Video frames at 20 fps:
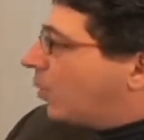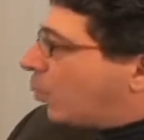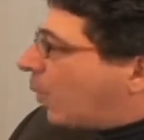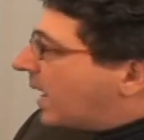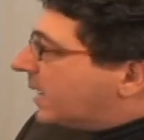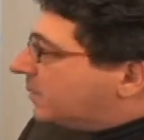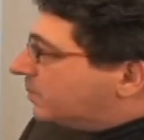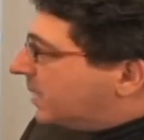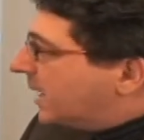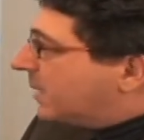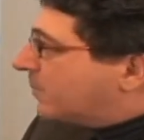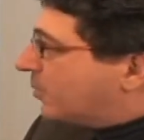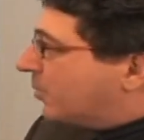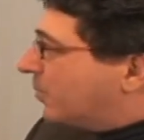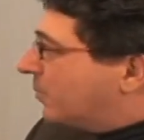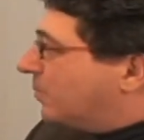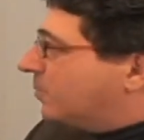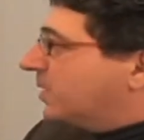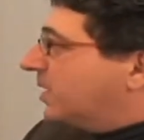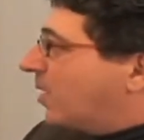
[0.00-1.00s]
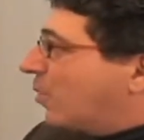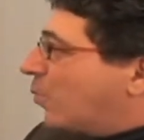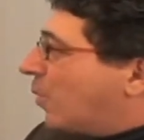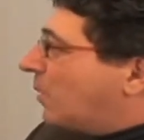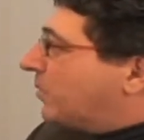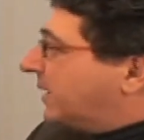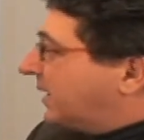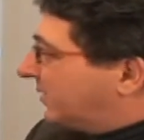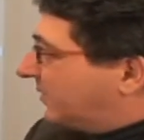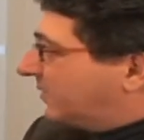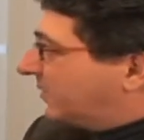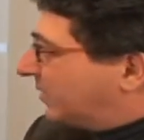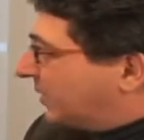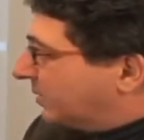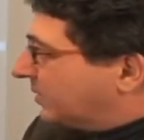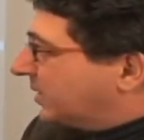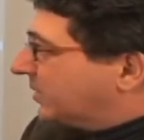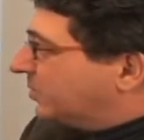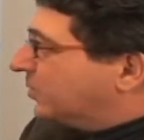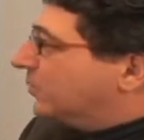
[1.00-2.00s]
a white paper you know won't
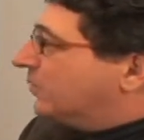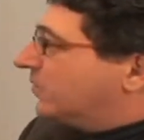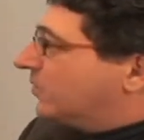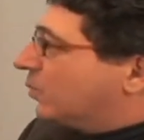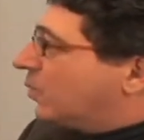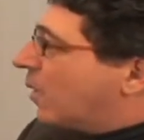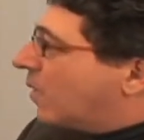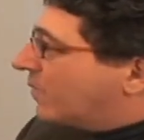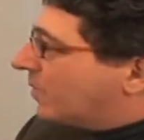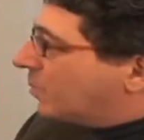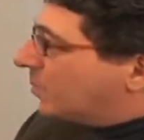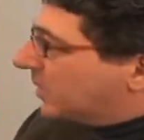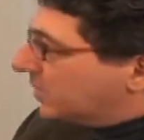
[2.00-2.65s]
necessarily lose you over.